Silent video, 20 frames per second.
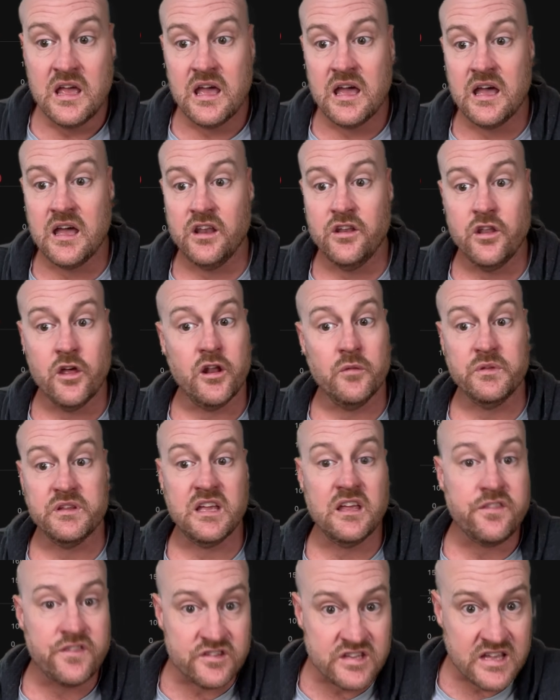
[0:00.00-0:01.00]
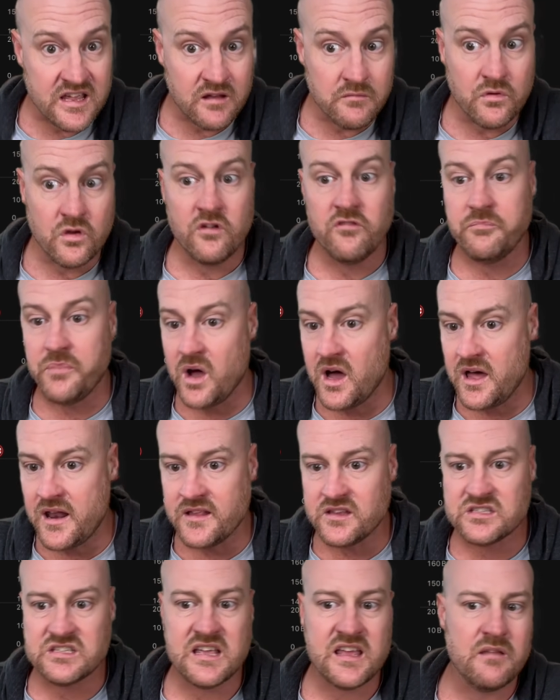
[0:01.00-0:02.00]
Notably, Ether's had a move, Binance
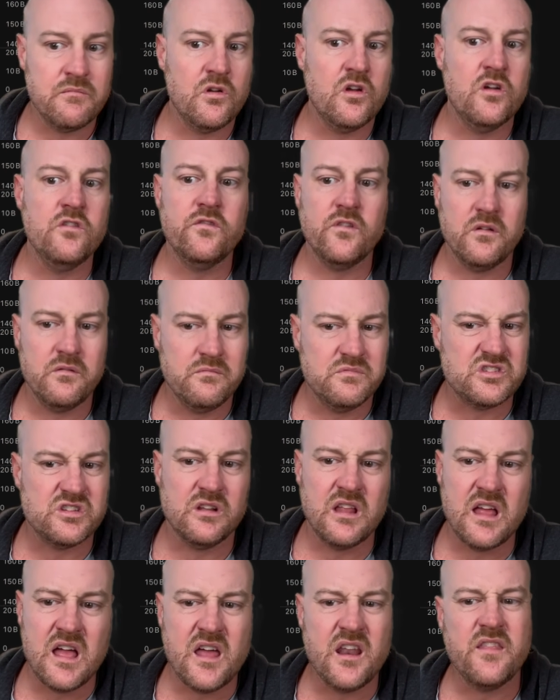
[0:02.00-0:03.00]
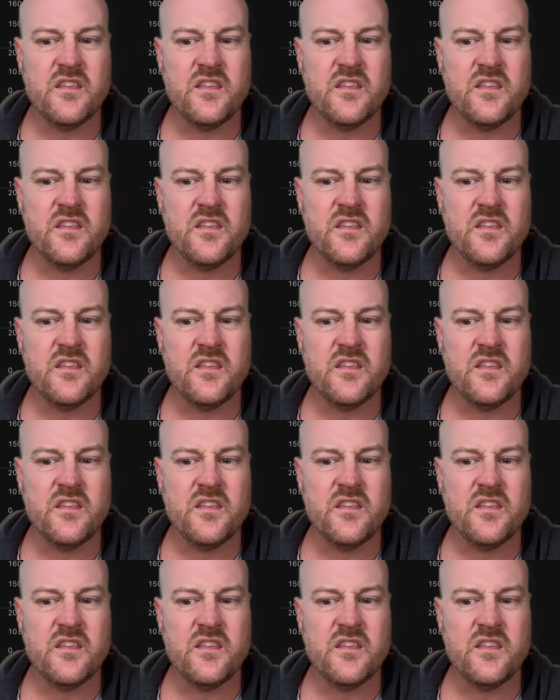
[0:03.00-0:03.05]
has had a move, Solana.